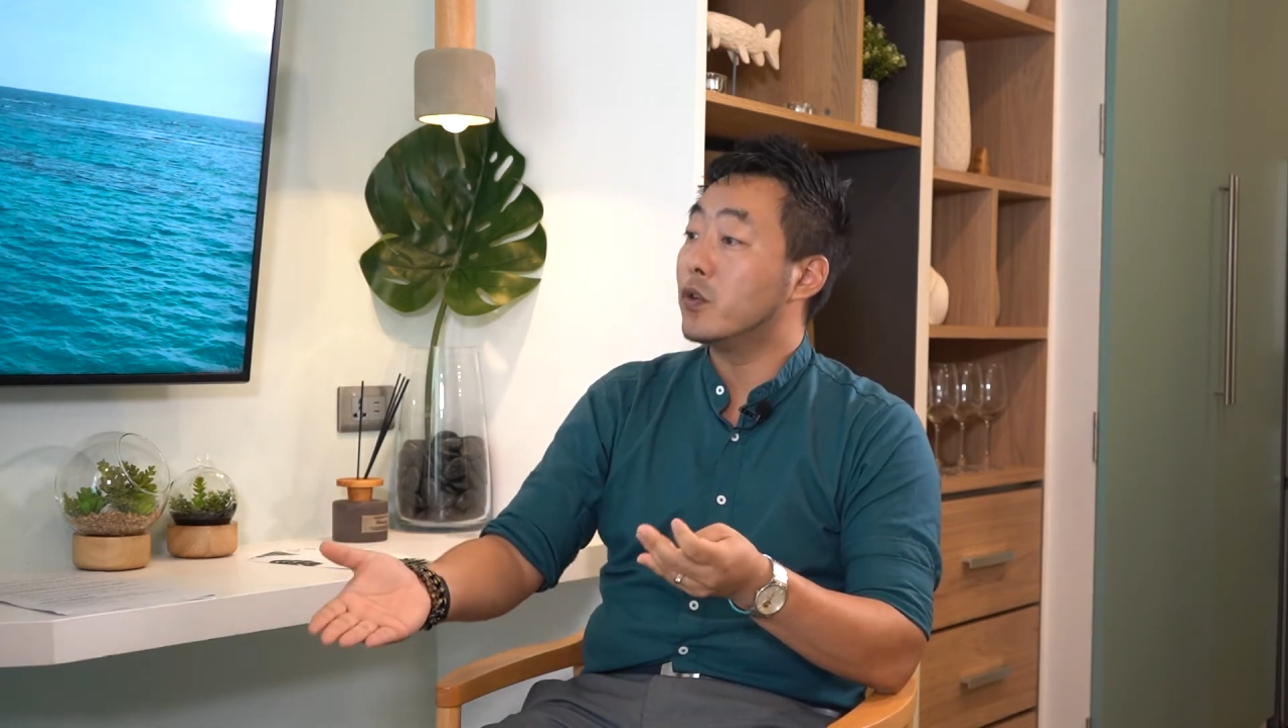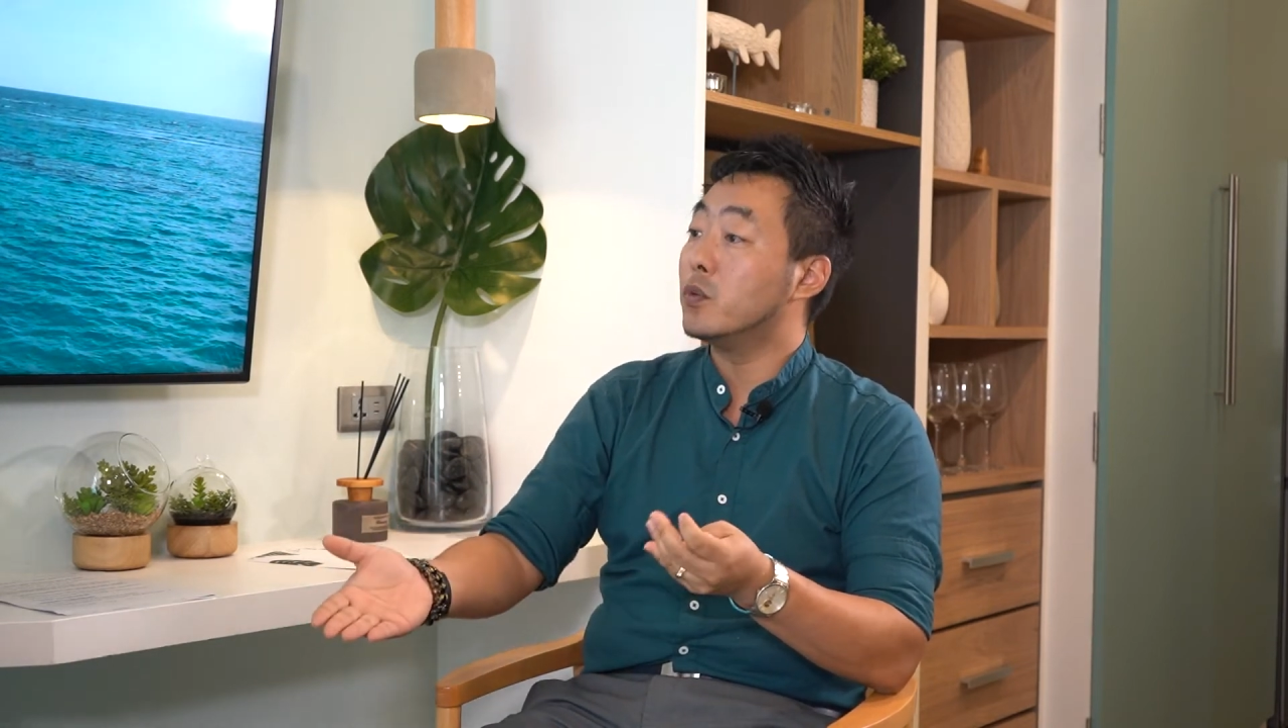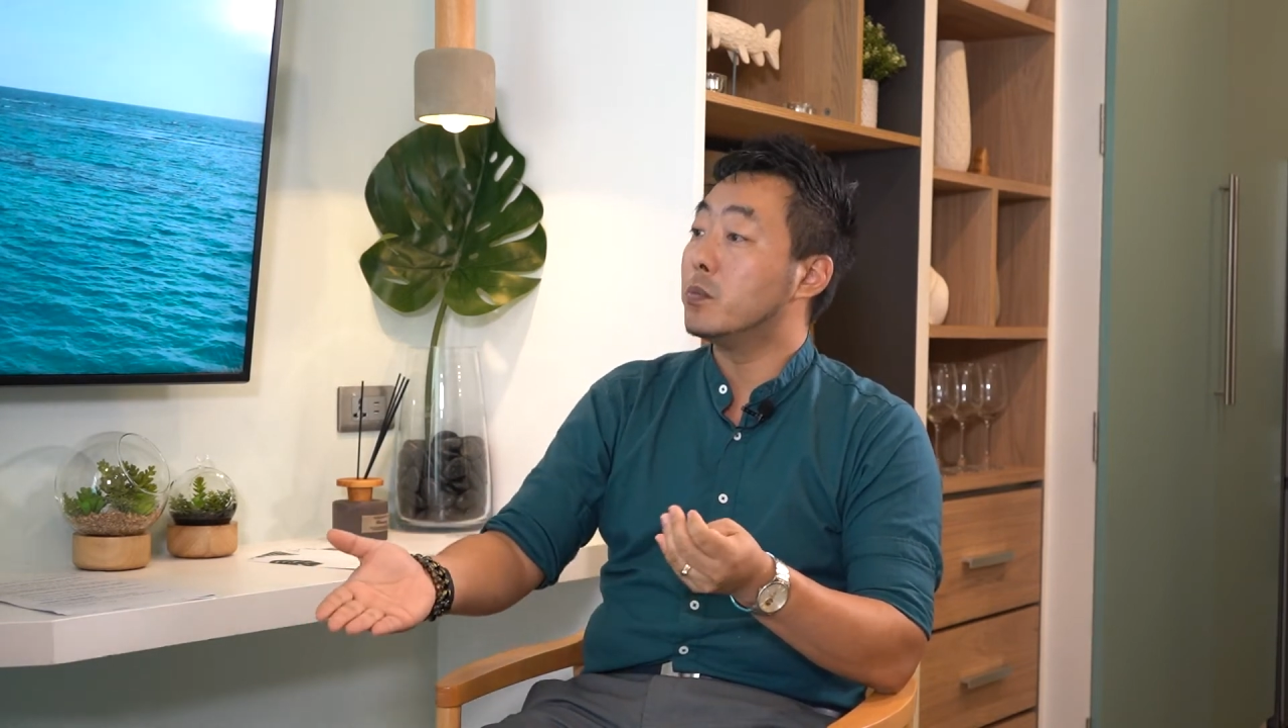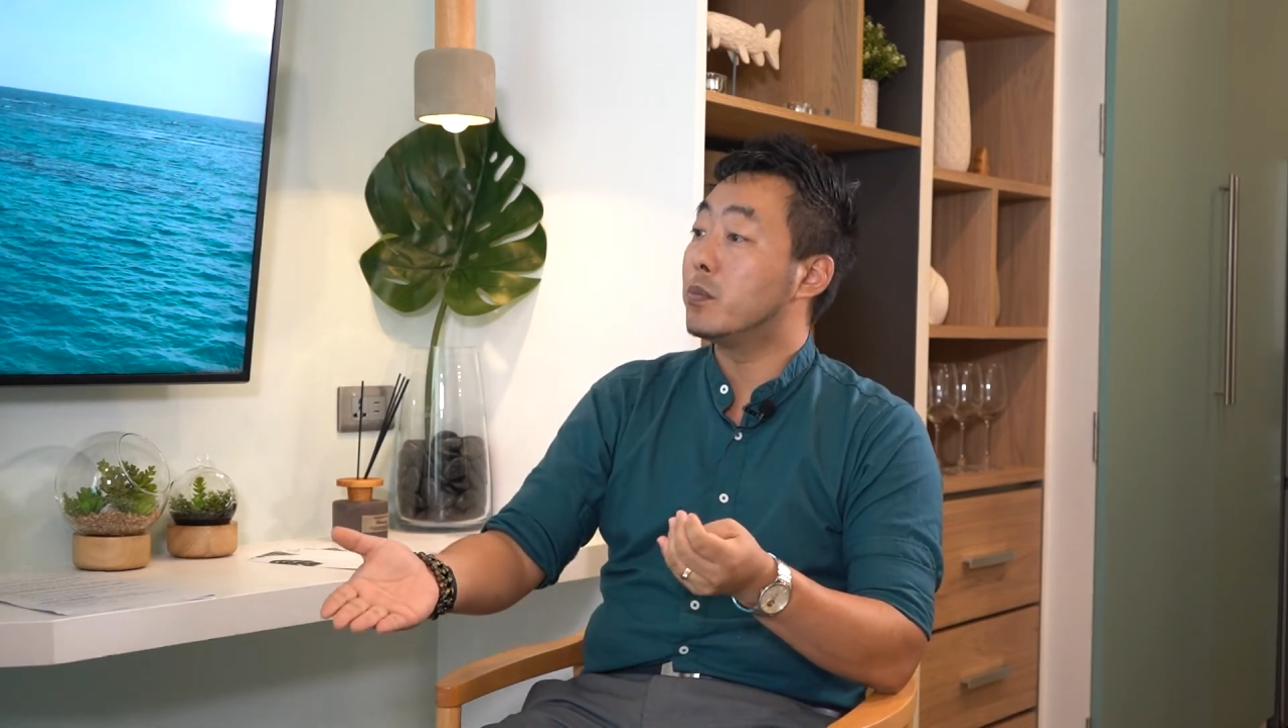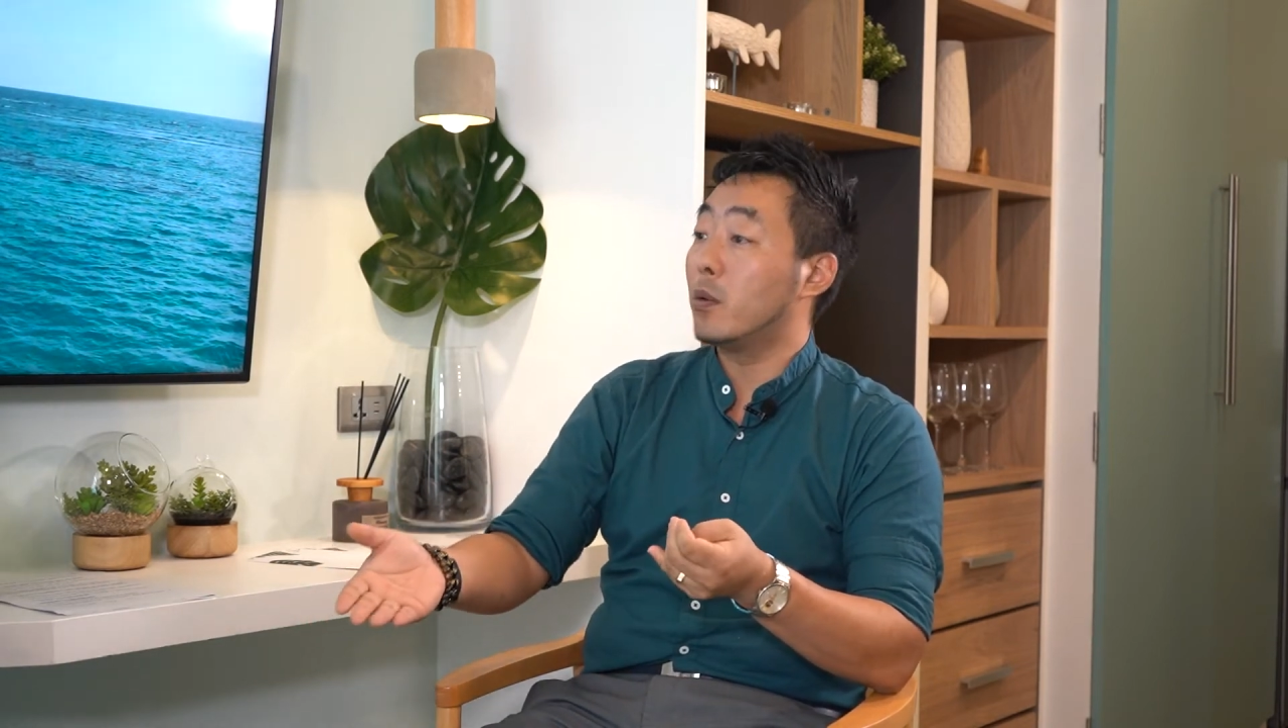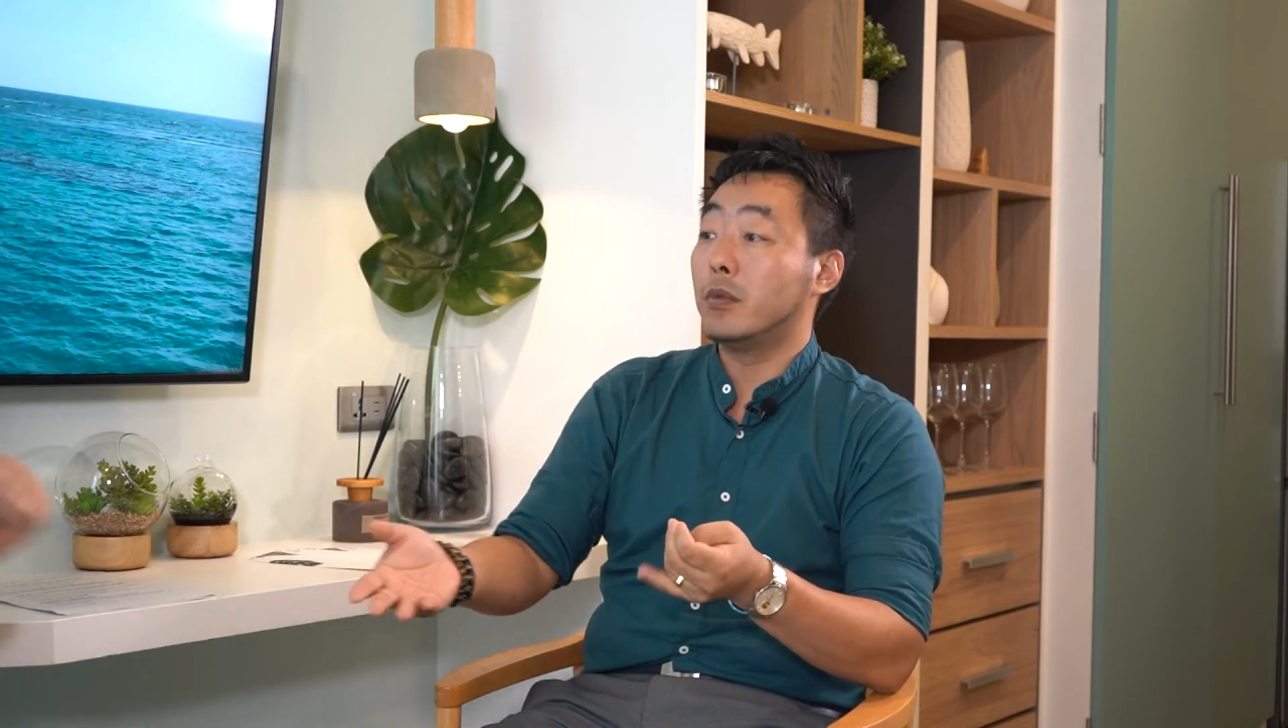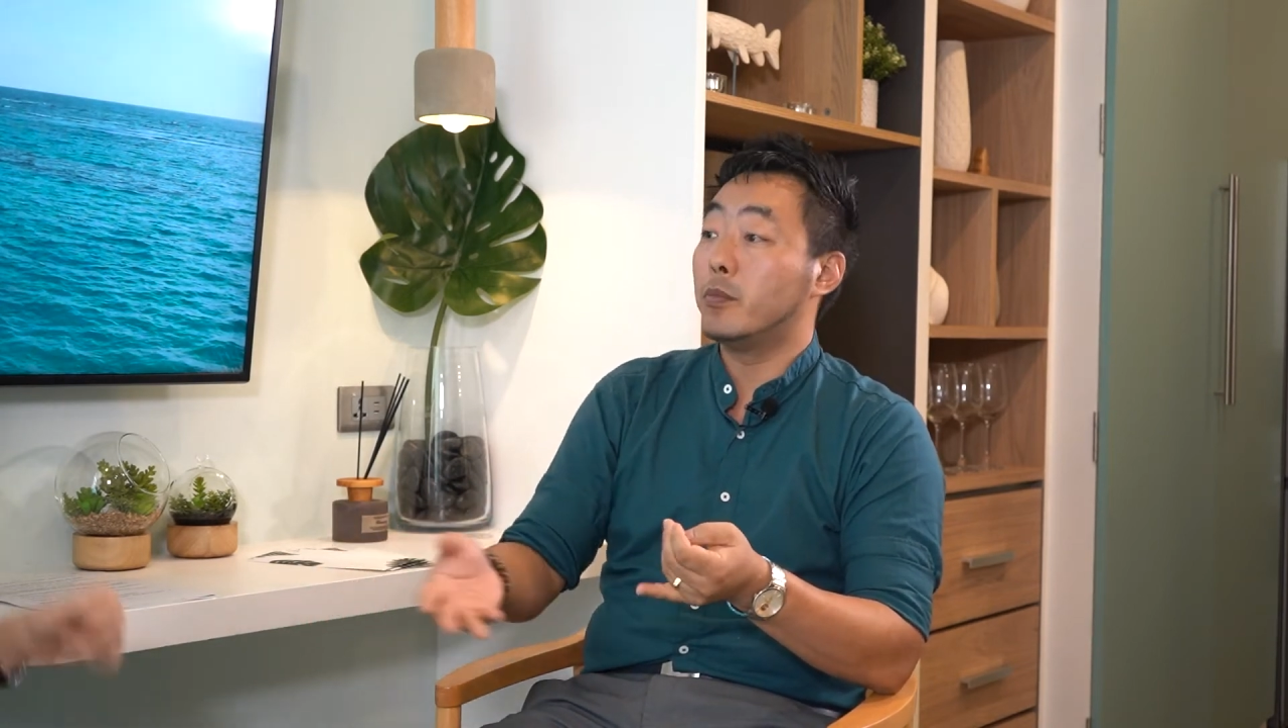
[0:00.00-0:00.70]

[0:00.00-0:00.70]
you probably